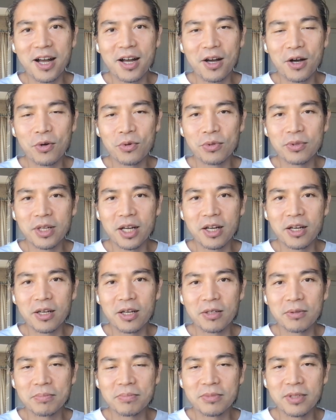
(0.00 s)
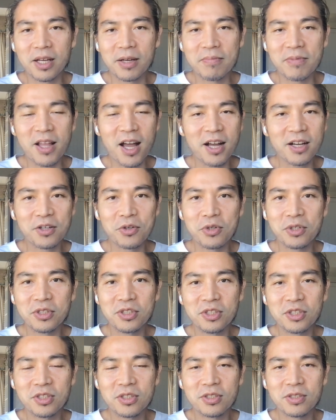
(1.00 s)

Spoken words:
I'm not going